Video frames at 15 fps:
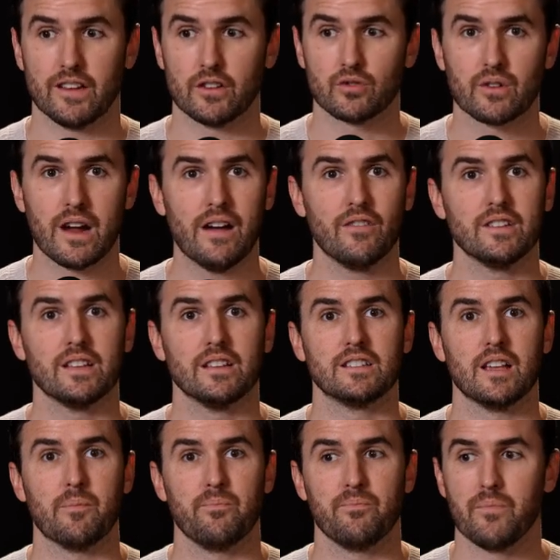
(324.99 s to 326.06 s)
Like, traveling
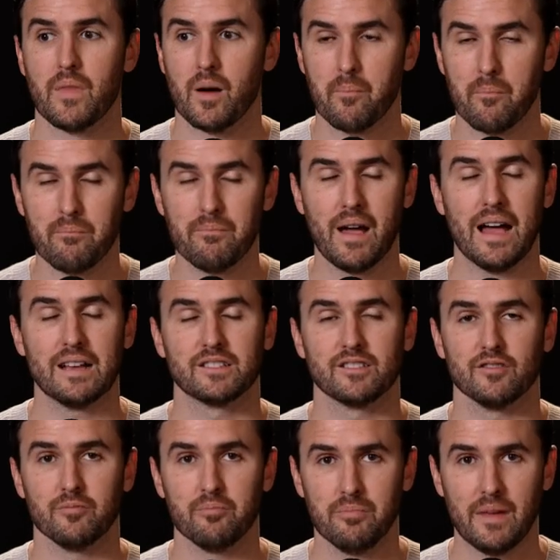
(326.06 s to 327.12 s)
is a, a
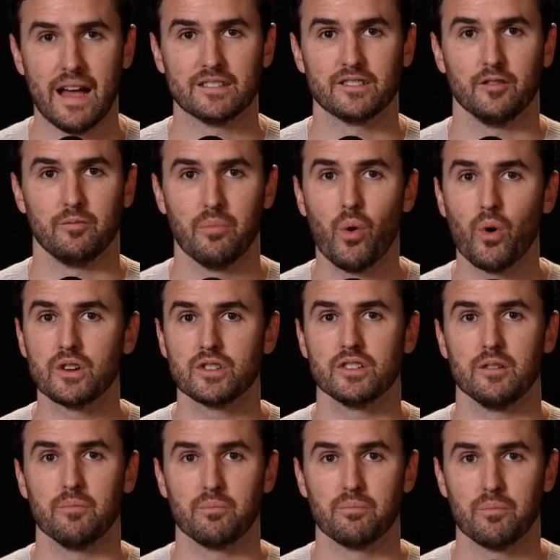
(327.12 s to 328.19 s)
massive, massive
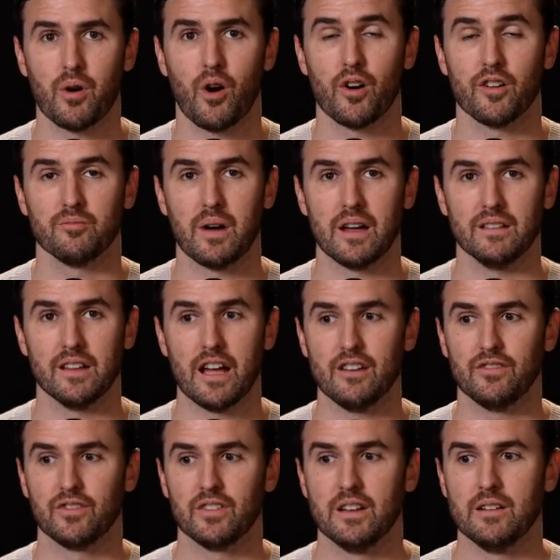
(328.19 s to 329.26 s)
portion and part of my
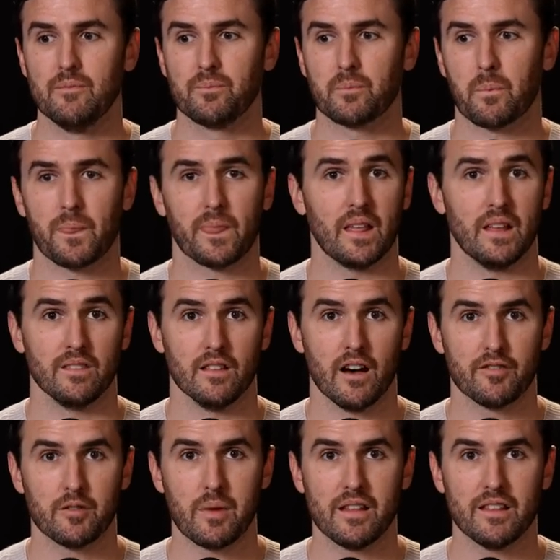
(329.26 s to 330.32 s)
life and
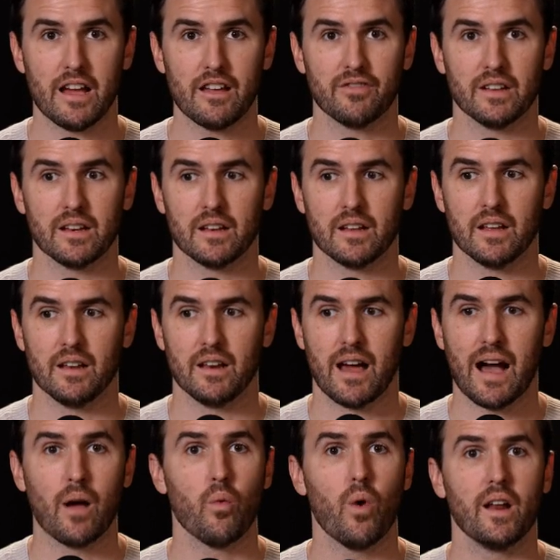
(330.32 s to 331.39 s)
love in my life. And, and
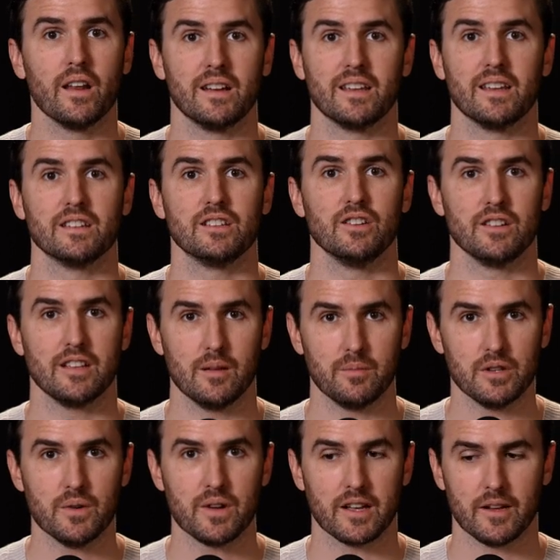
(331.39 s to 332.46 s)
I wanted to continue to
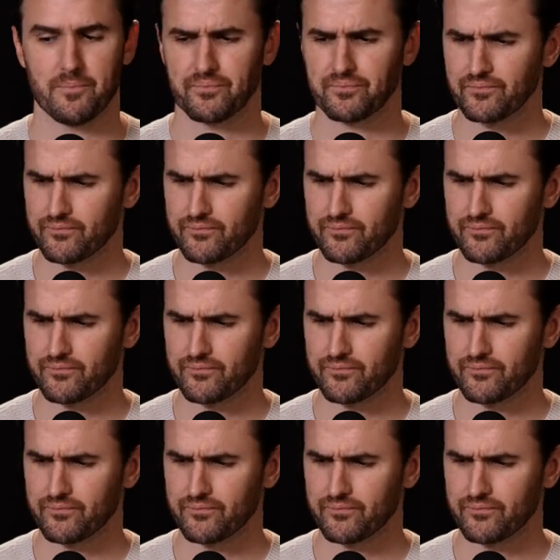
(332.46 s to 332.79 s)
keep doing it.